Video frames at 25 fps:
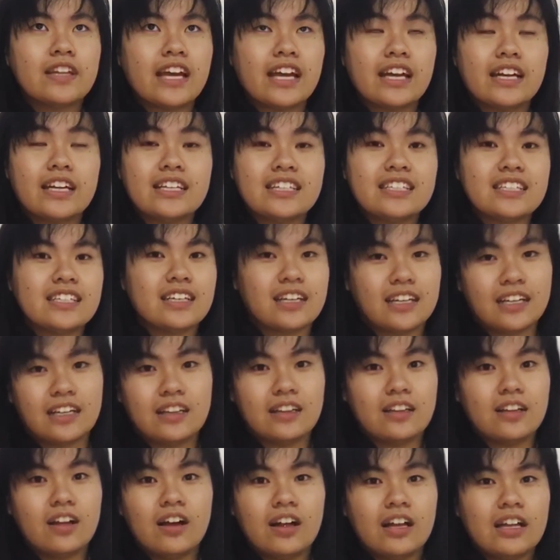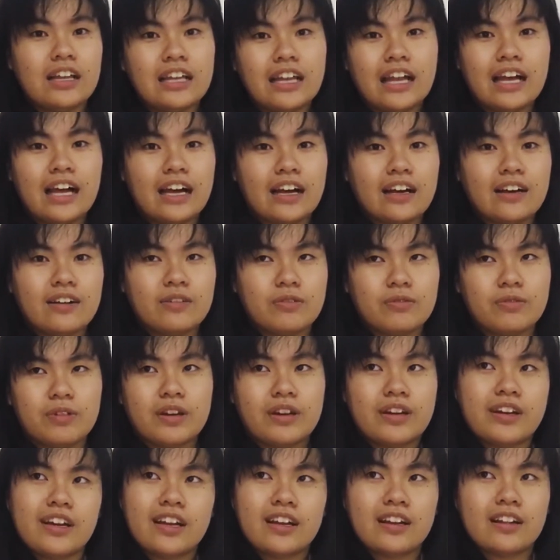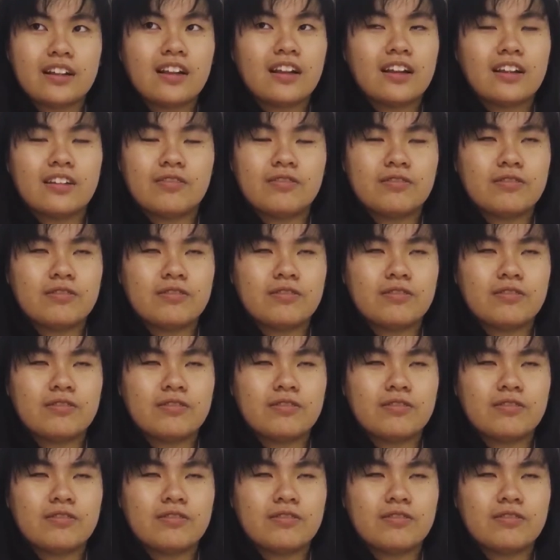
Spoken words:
There is a lot lah, very a lot in